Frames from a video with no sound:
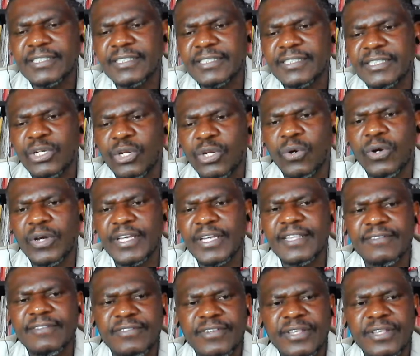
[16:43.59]
law in
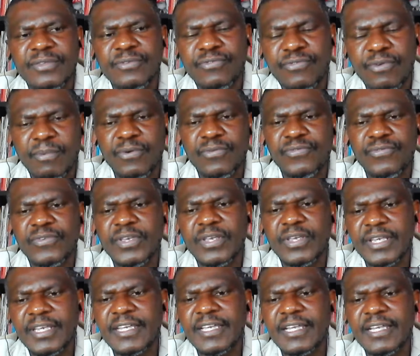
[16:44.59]
the form of
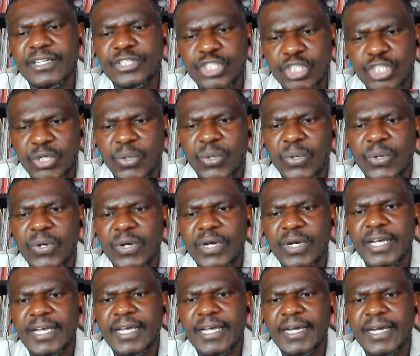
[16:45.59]
English law
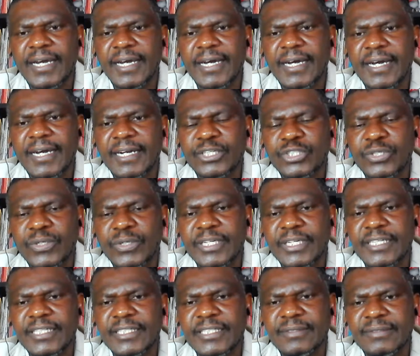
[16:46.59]
actually